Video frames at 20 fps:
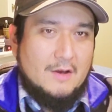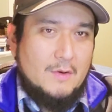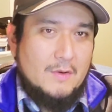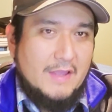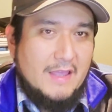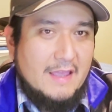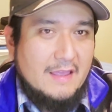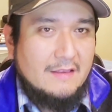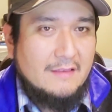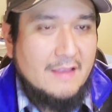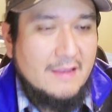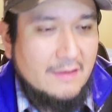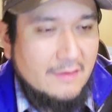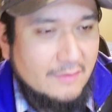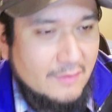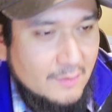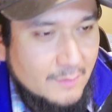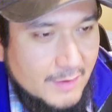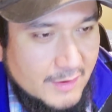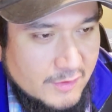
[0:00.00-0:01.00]
Okay, thank
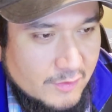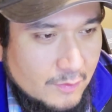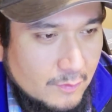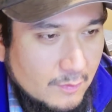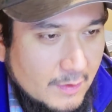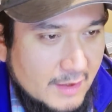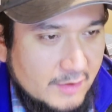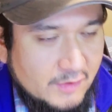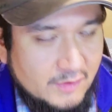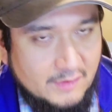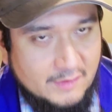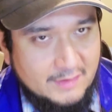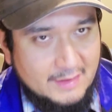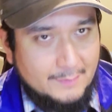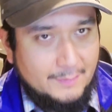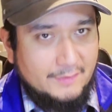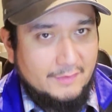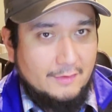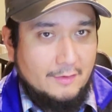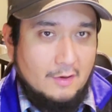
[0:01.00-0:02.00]
you so much for watching this
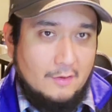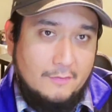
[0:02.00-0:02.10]
episode.